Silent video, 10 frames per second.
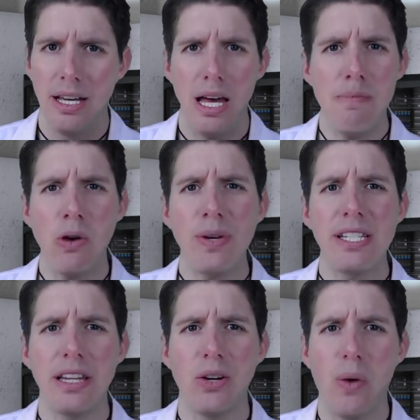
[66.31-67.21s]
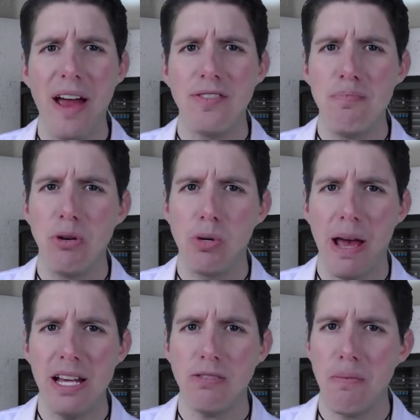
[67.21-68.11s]
Hemer recently arrived in
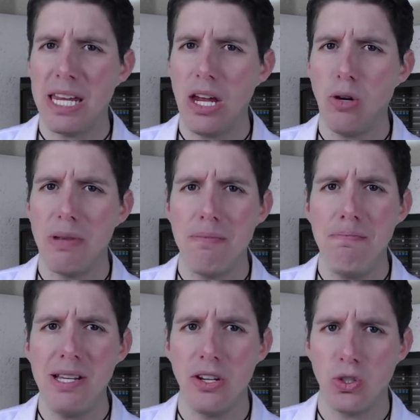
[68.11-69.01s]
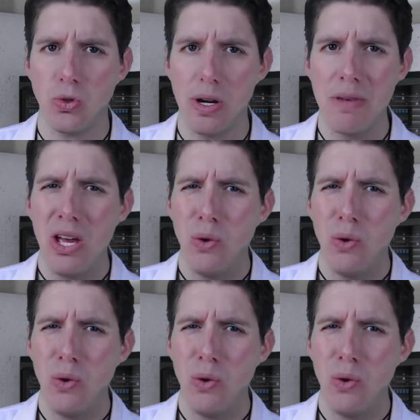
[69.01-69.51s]
Budapest from a Caribbean business trip